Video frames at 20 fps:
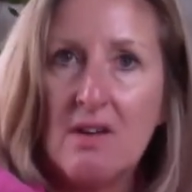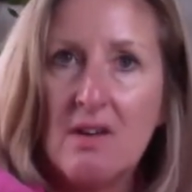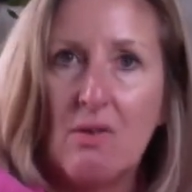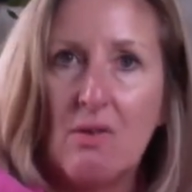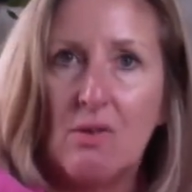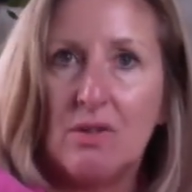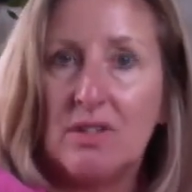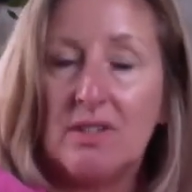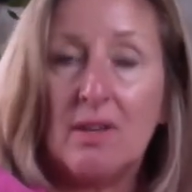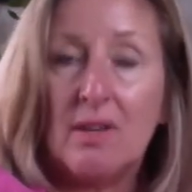
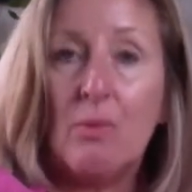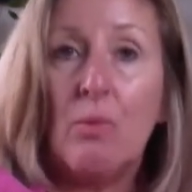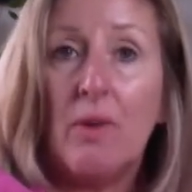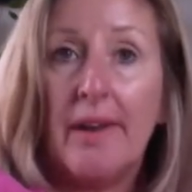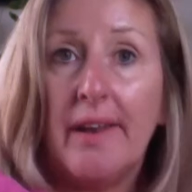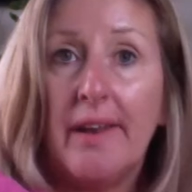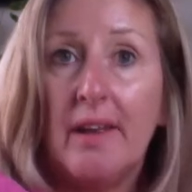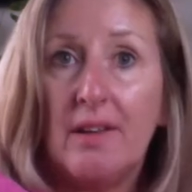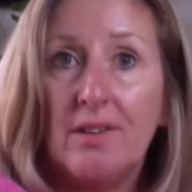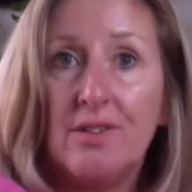or someone
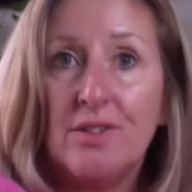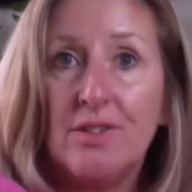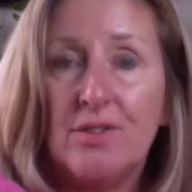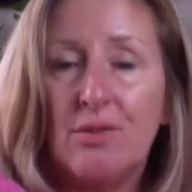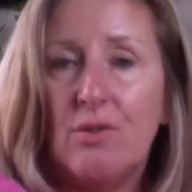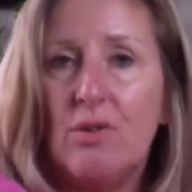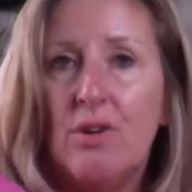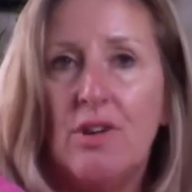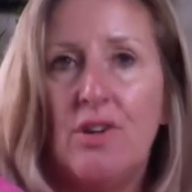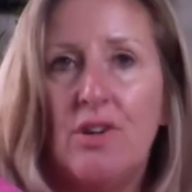else,
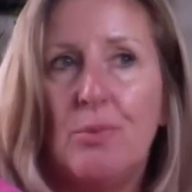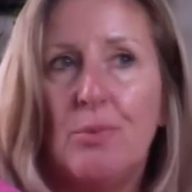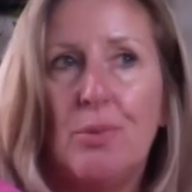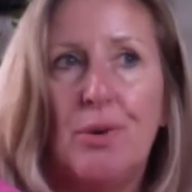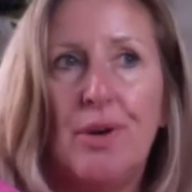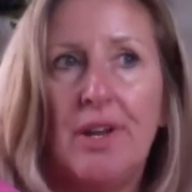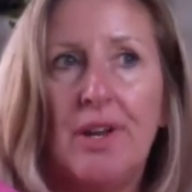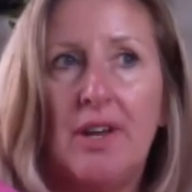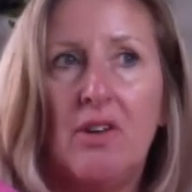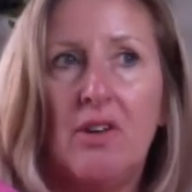or you're
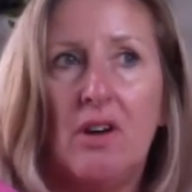putting